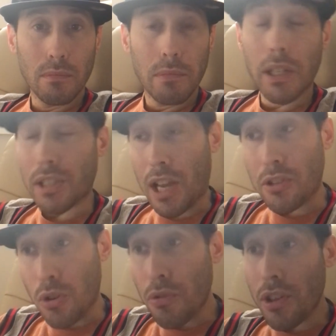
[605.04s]
Because I
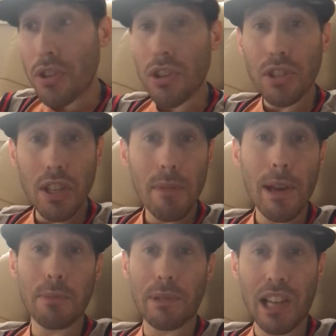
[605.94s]
do think this team
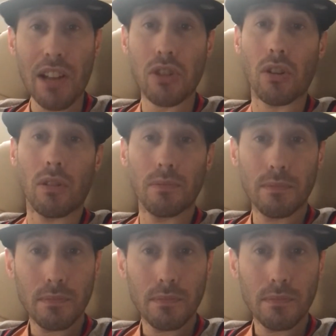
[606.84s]
has potential.